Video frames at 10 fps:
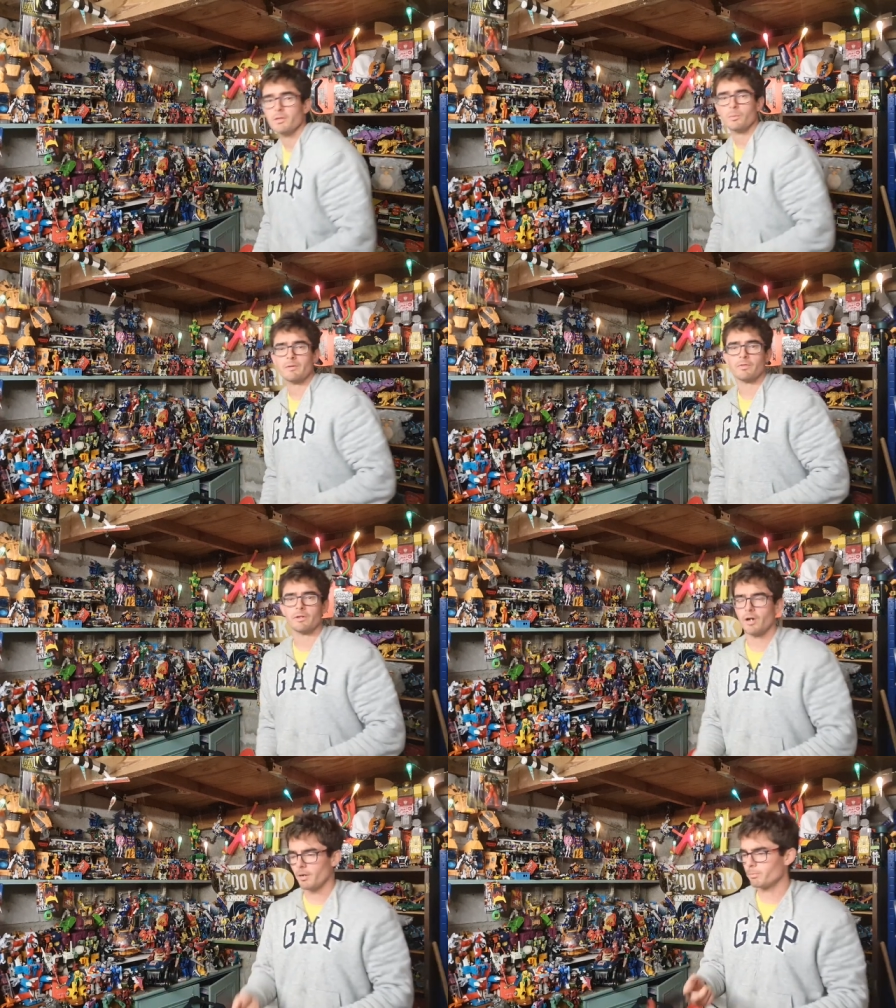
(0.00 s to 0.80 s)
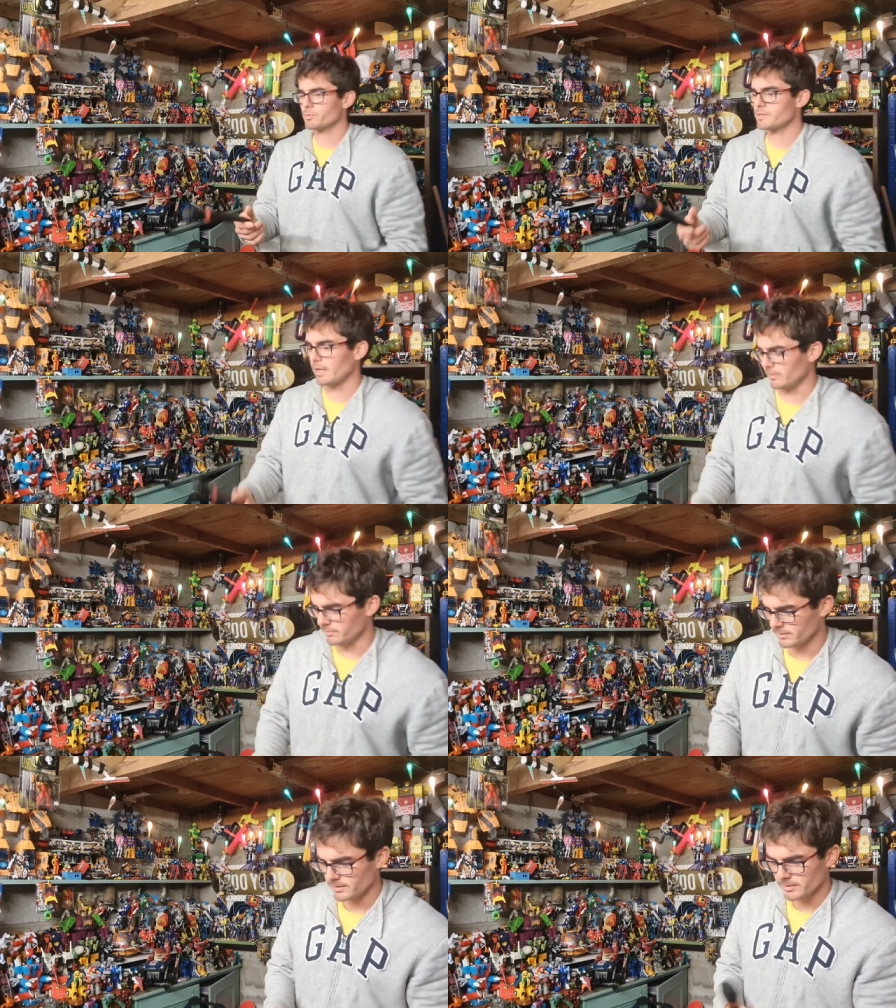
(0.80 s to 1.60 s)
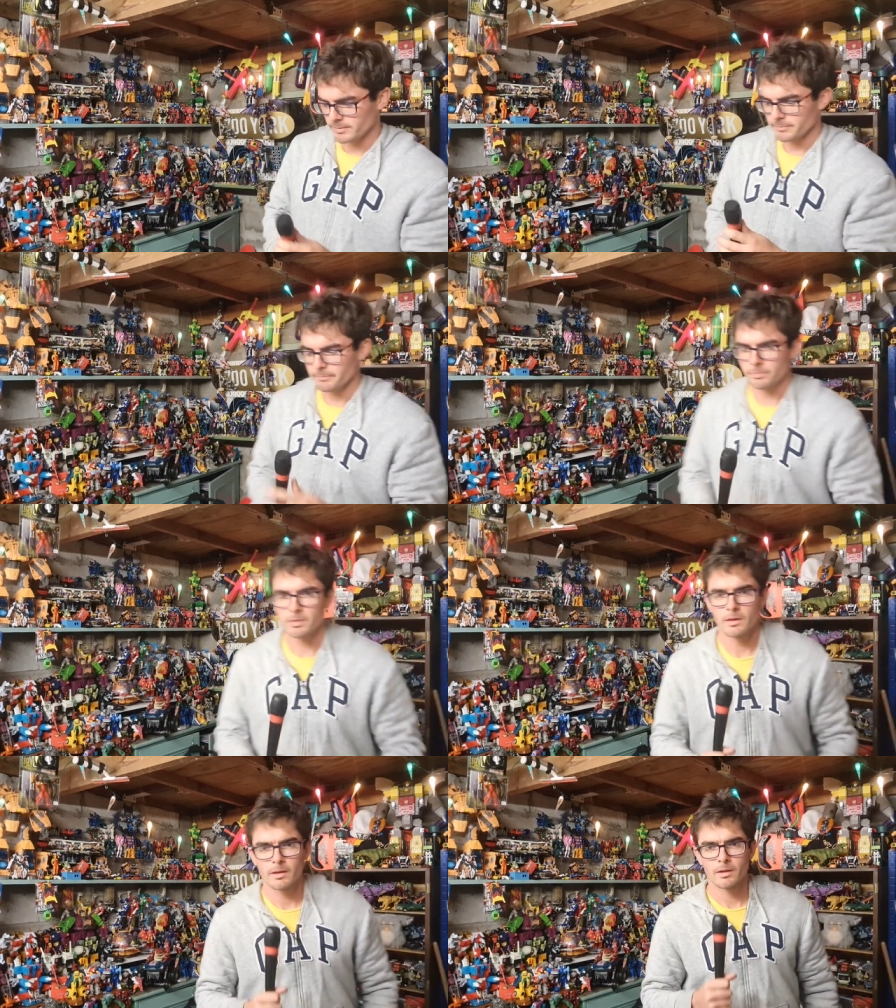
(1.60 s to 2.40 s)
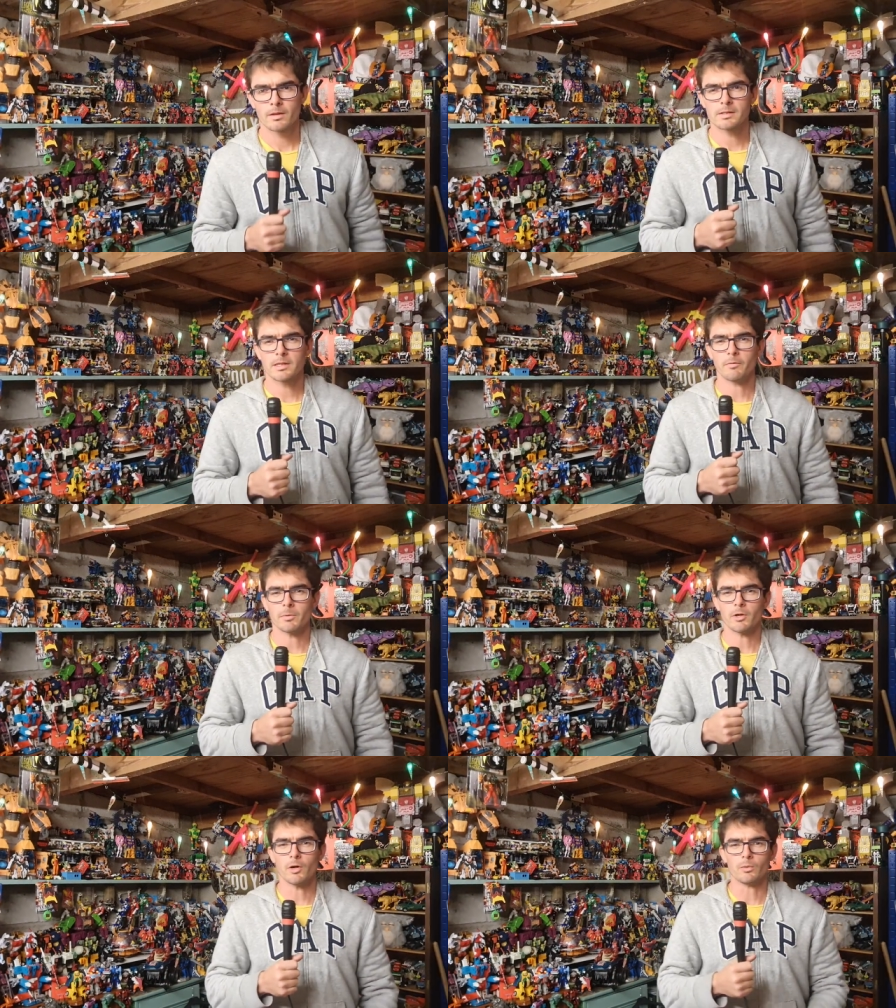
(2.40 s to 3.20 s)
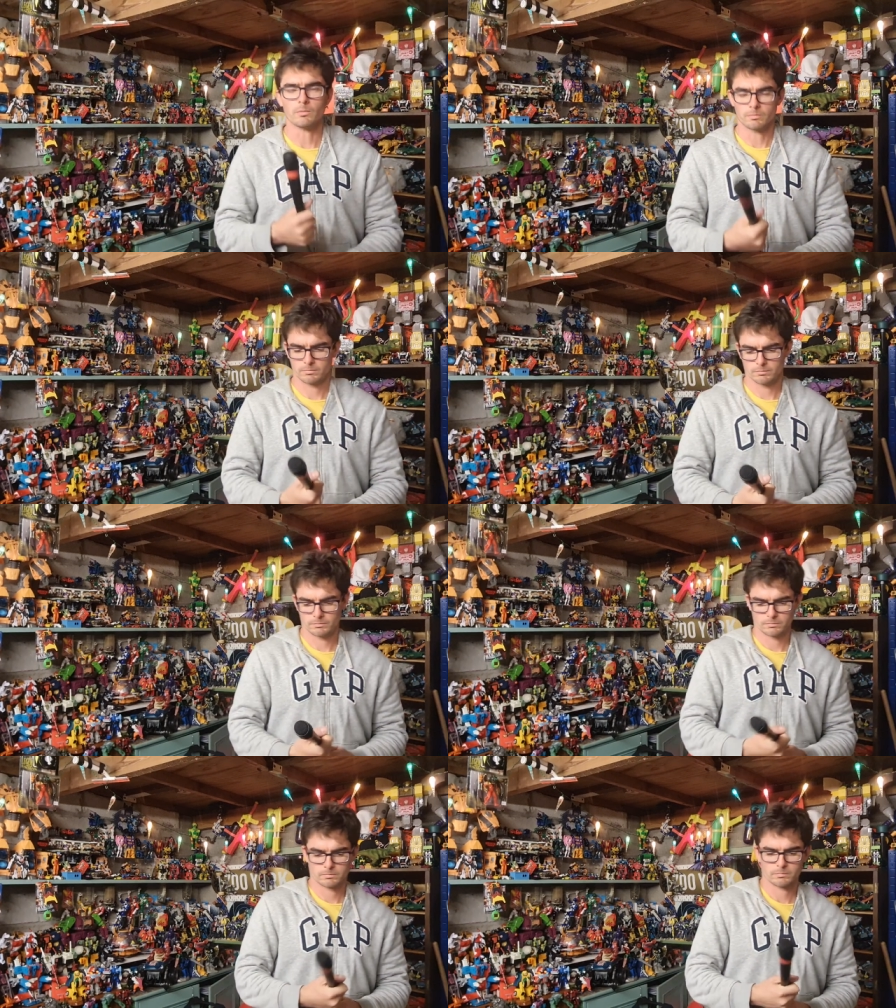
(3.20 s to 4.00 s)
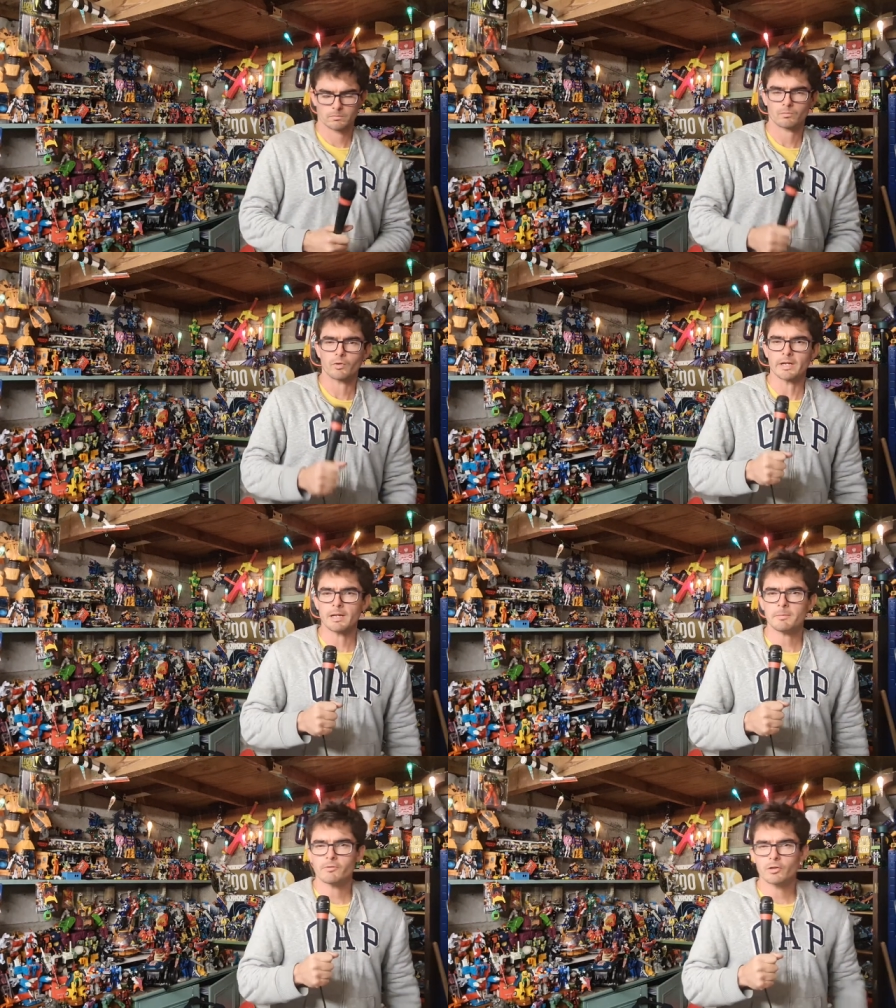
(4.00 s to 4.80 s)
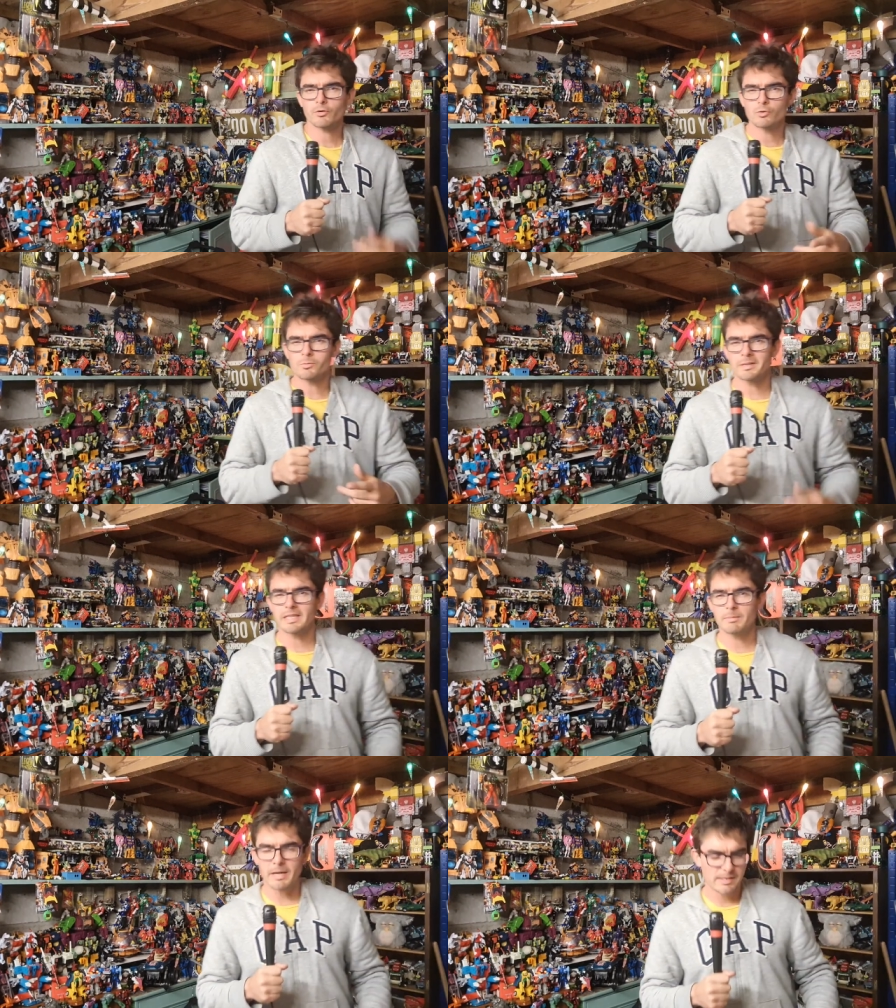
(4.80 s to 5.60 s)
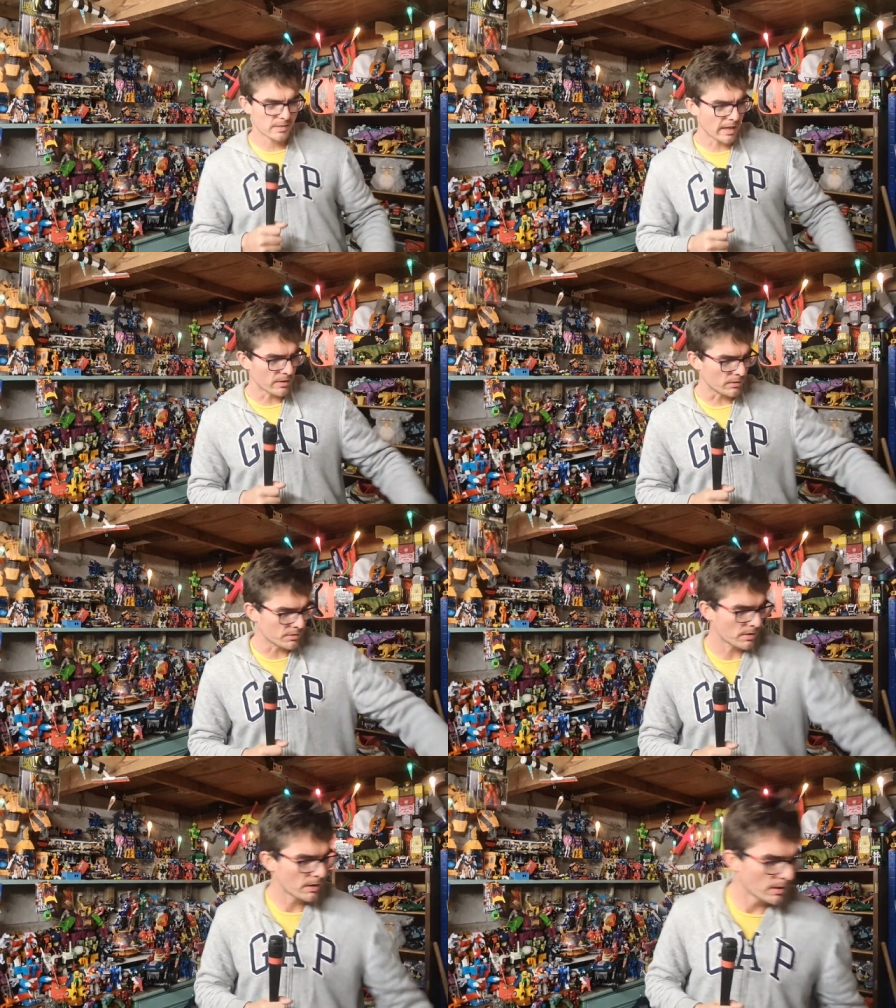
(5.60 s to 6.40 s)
the other week from the car boot sale. Let's give them a go. Right, let me run you through some eBay sales.